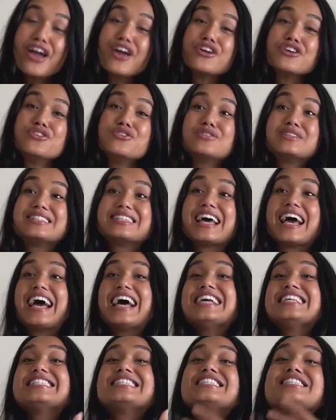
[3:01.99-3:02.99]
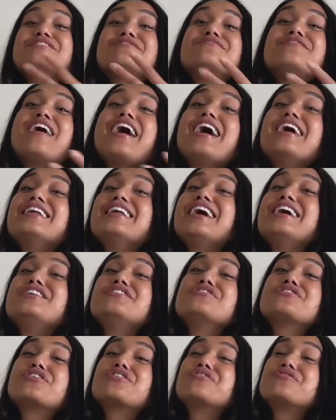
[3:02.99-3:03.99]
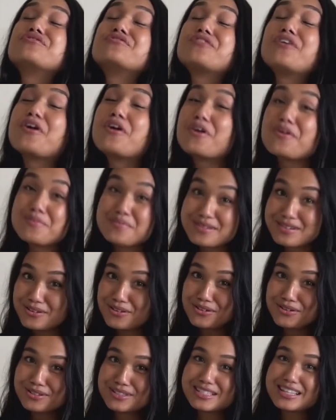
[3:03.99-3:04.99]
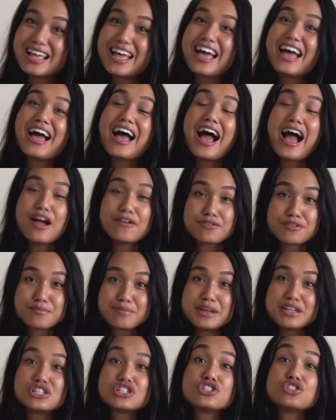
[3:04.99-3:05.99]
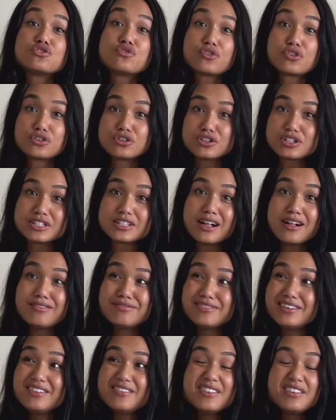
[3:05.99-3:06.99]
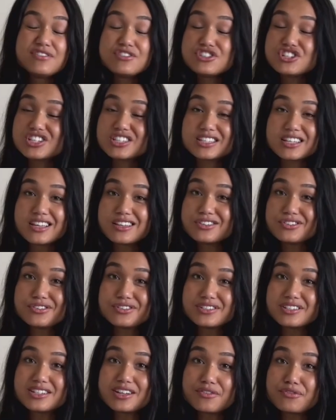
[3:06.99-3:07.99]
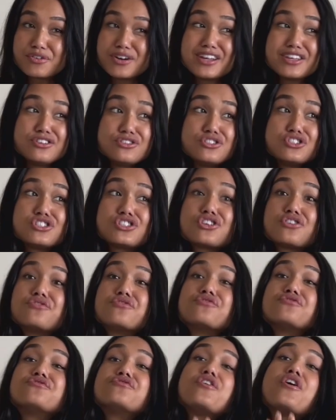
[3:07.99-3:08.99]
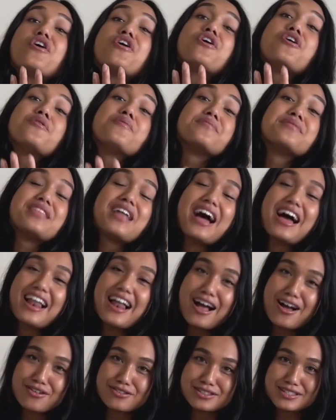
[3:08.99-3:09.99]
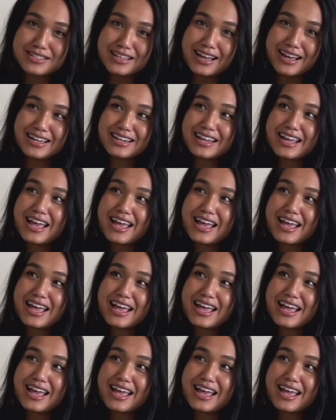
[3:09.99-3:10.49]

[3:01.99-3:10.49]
You testified and you confirmed those affirmations for yourself. Even if you just say it to yourself, right? You just confirm that outside.